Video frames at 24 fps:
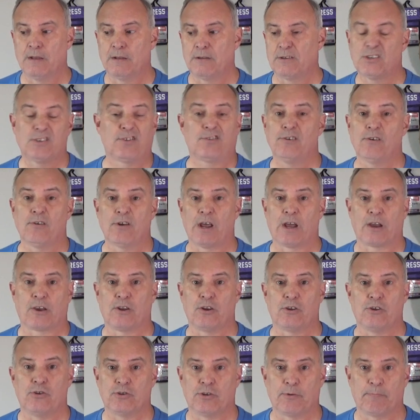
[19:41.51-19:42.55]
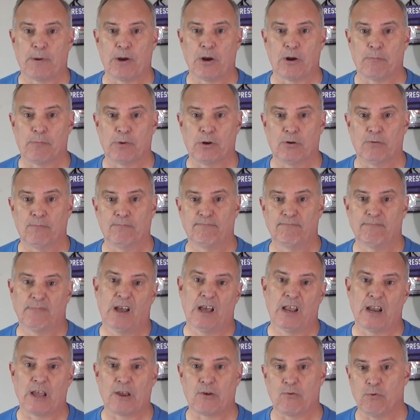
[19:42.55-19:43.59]
Still not going to use a bare bow.
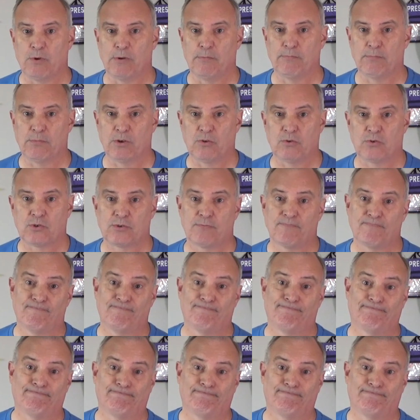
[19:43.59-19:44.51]
I like wooden bows.